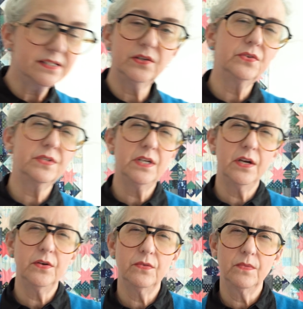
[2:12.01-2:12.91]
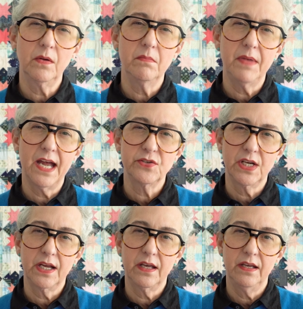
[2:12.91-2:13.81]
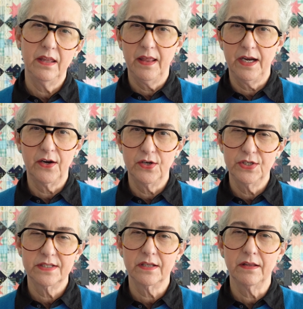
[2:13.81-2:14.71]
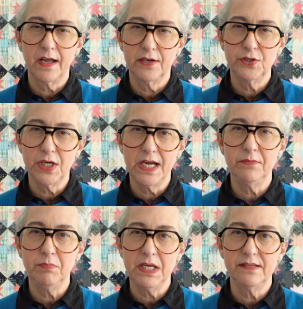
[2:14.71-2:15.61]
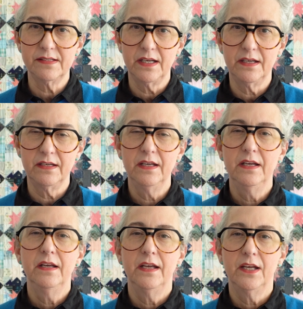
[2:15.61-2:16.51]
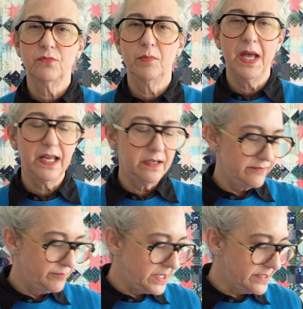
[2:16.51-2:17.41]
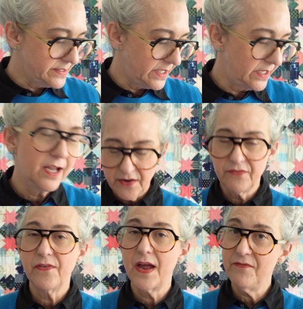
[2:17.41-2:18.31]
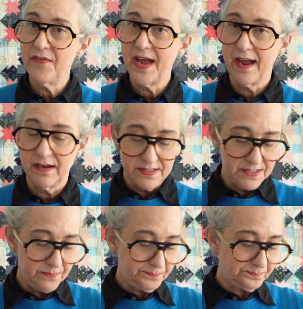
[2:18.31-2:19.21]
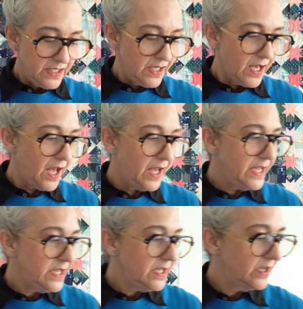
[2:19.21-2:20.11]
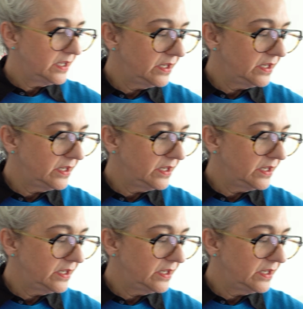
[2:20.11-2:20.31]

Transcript: So there's no real magic there, just a lot of chain piecing and repetitive piecing. Fun fact, I